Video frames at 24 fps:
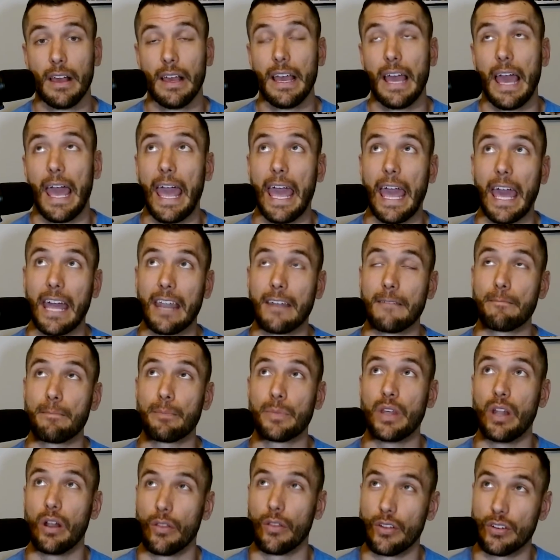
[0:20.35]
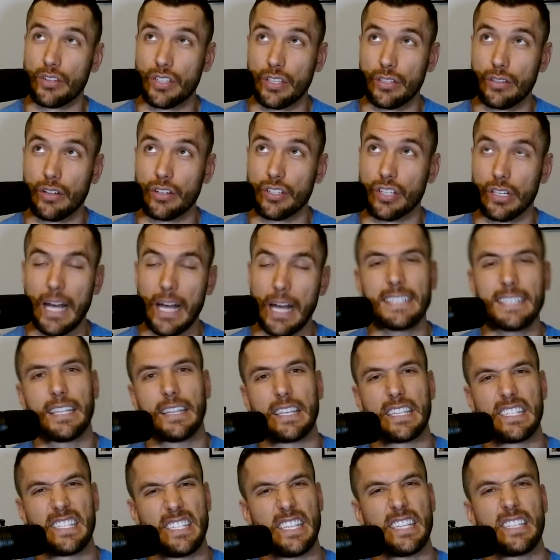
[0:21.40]
And, you know, there's a lot to the
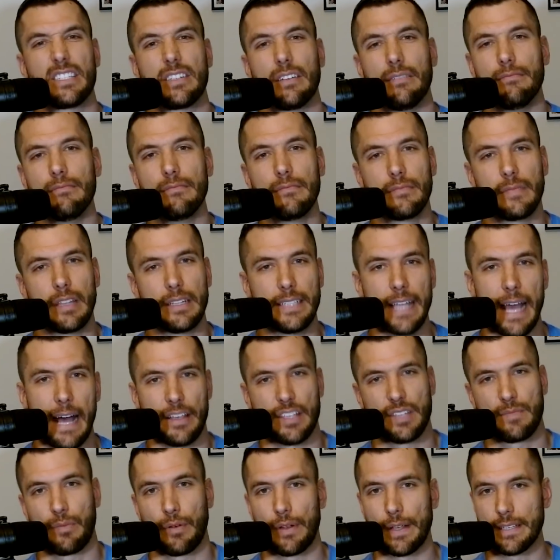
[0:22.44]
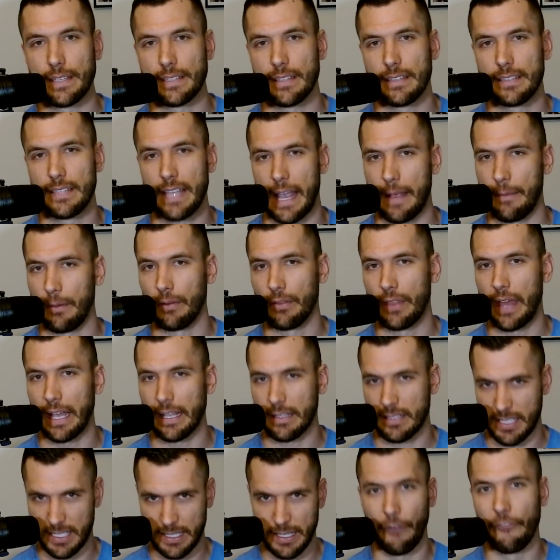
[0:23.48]
system that Dallas brings to the table that
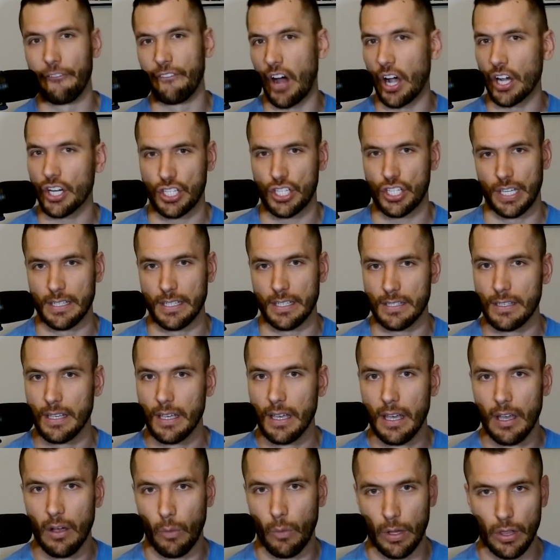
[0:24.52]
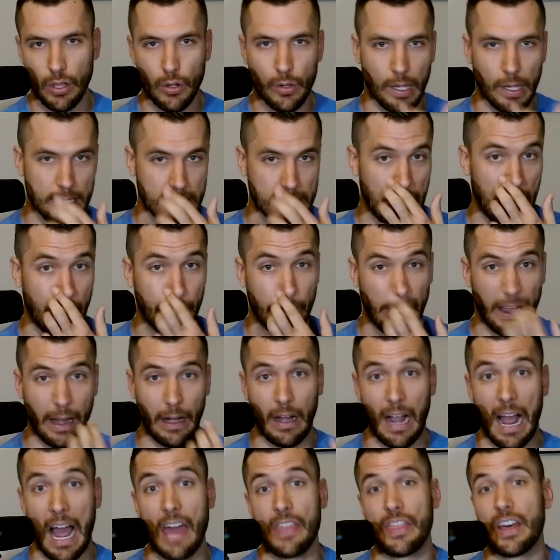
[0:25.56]
still functions when Luka's not there.
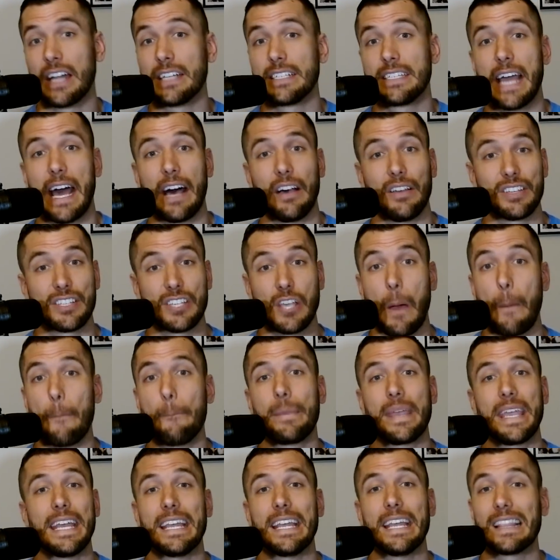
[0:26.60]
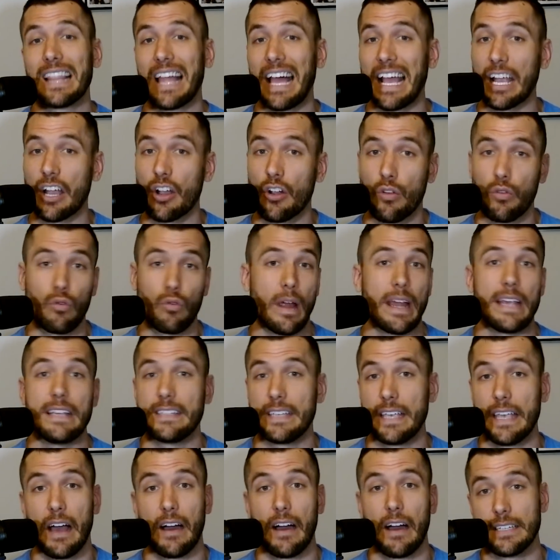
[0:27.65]
I thought Dallas competed like
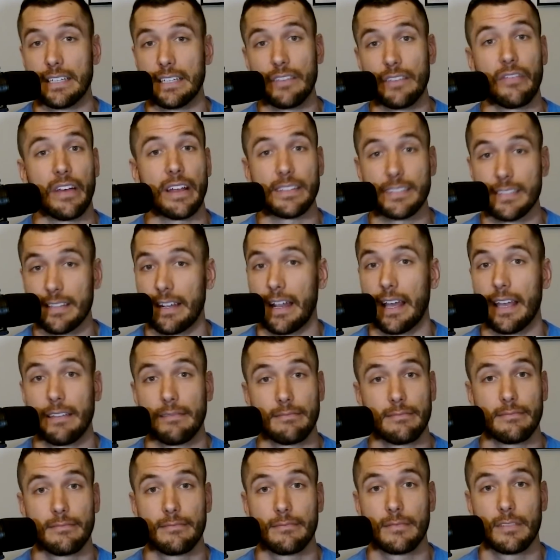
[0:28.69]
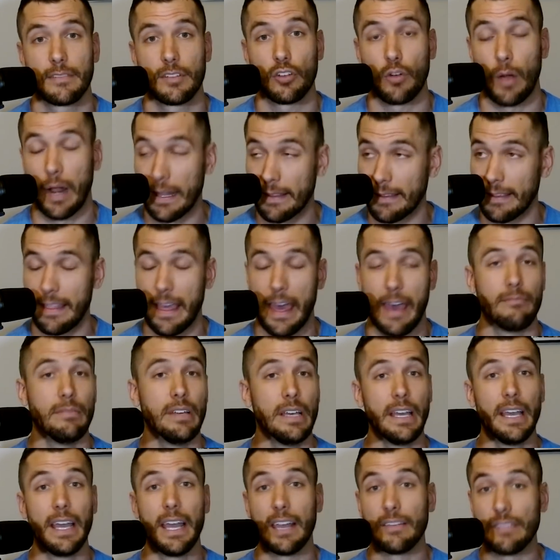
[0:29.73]
crazy on defense tonight. Credit to them.
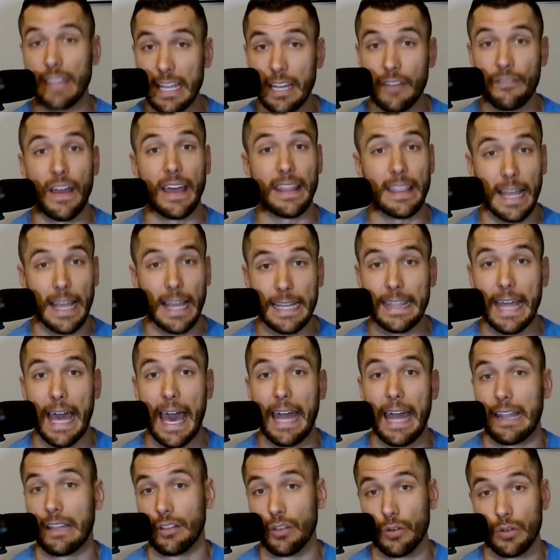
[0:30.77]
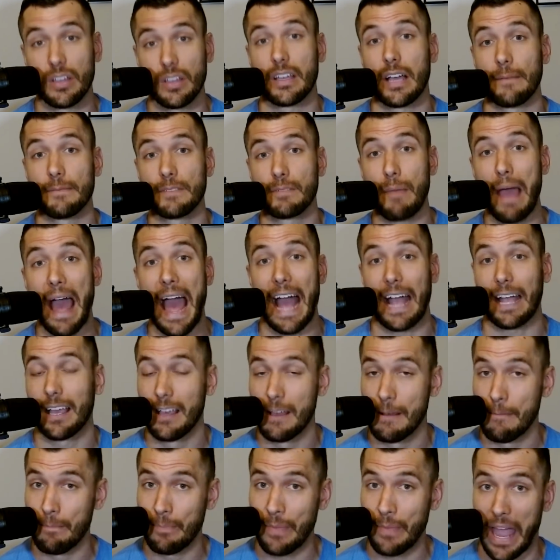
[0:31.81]
If they defend like that and Luka comes back,
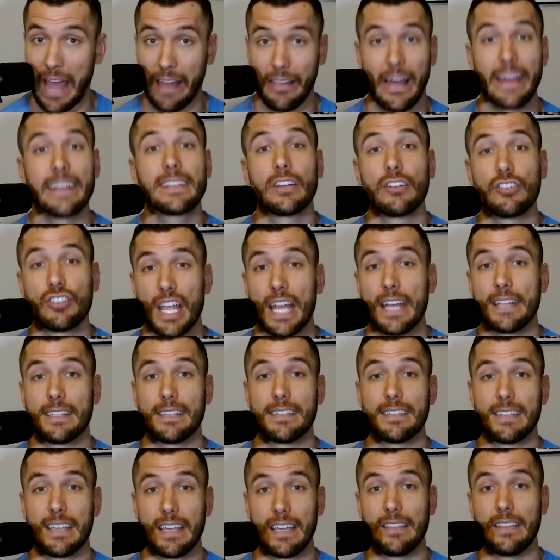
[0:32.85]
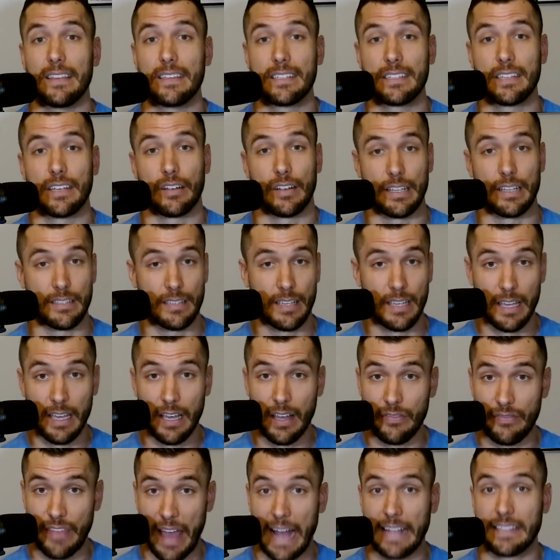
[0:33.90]
I like their chances in this series.
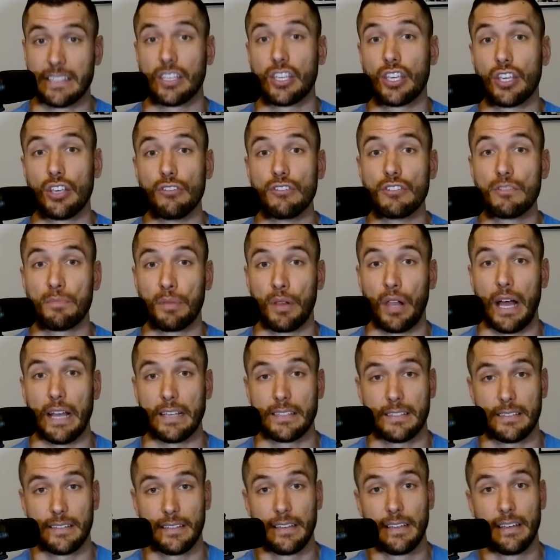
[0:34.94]
That's a huge plus.